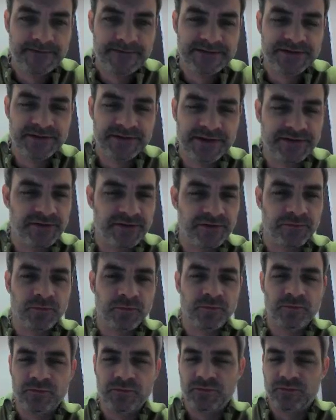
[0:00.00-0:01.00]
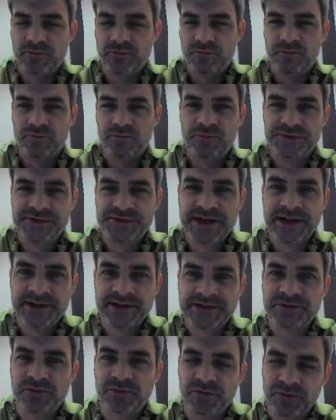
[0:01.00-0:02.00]
so that the
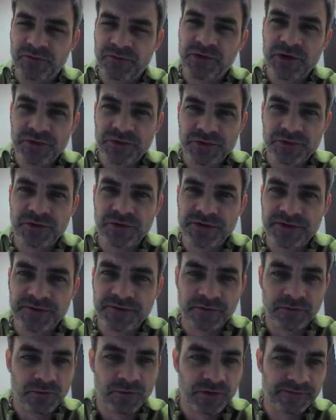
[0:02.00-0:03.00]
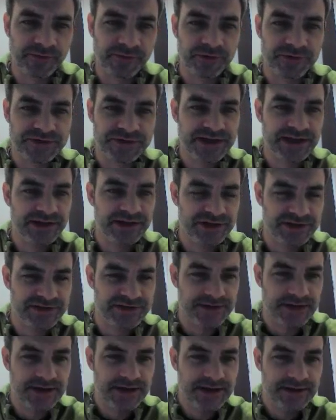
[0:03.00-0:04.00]
status will flow through the different workflow
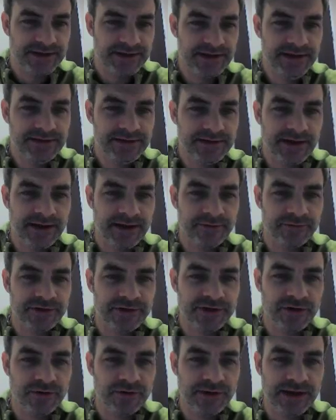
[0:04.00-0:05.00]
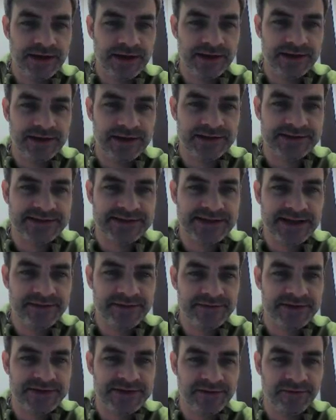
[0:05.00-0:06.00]
stages, then I would go ahead and
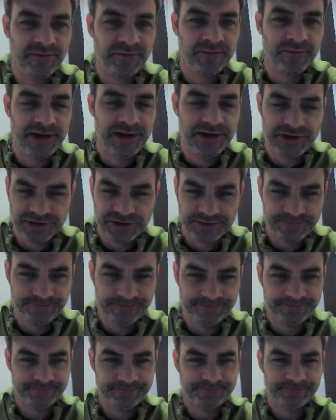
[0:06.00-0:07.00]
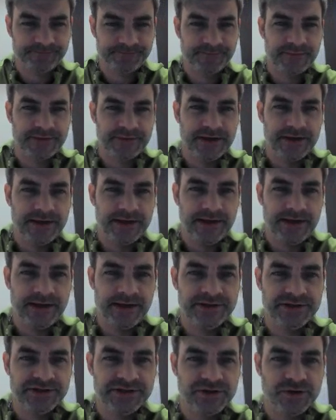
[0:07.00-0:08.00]
save this information
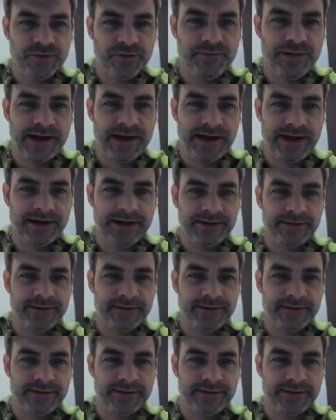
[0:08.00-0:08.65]
and just go back.